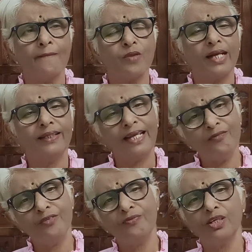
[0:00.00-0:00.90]
and
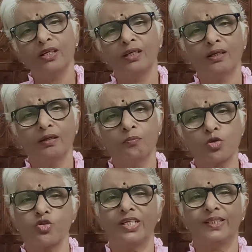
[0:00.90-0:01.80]
then we will
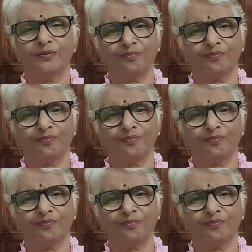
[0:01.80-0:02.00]
proceed.